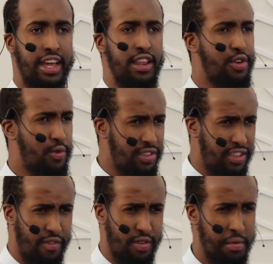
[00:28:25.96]
And he
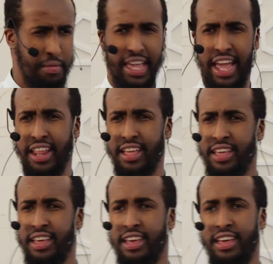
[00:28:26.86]
requested it from him again.
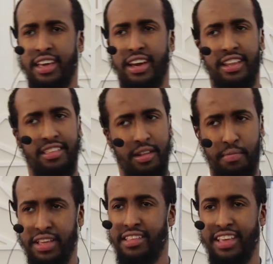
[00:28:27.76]
And he
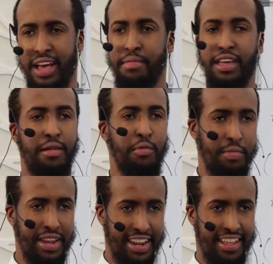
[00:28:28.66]
said, please, Ya Amir
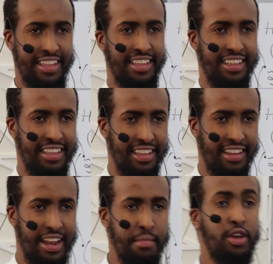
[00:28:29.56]
al-Mu'mineen,
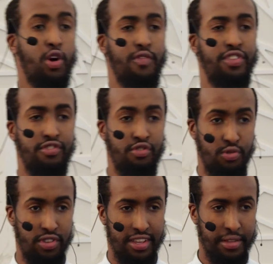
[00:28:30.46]
let me go of this
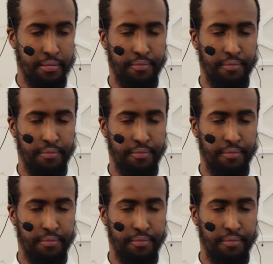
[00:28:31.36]
duty.